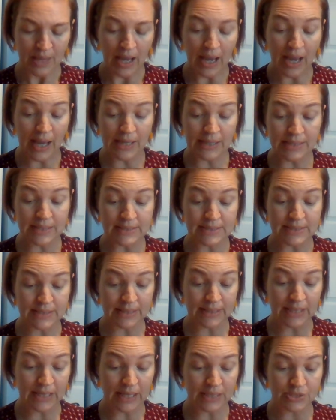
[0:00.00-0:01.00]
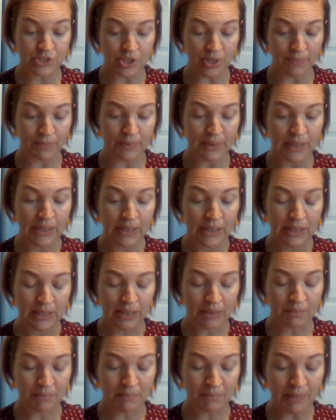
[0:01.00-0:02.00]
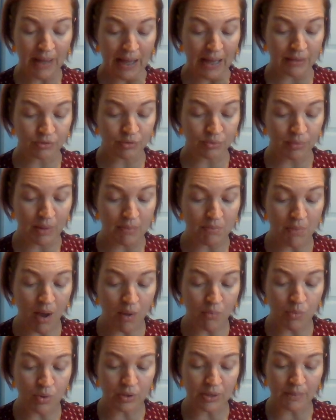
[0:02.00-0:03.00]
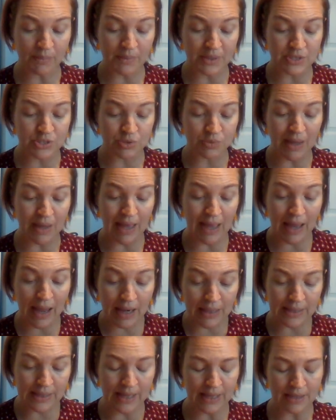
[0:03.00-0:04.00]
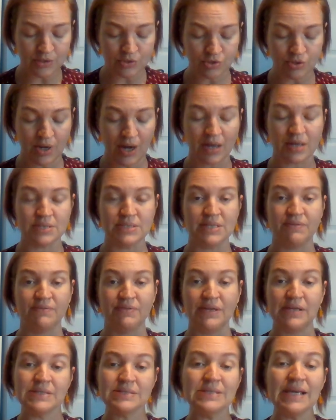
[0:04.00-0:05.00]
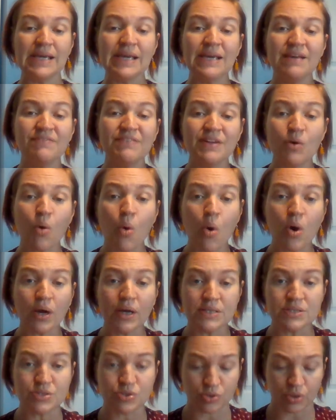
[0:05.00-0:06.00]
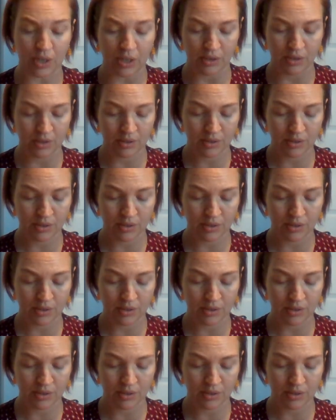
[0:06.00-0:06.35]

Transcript: I need to catch up in math or my mom won't let me do any extra activities, even orchestra.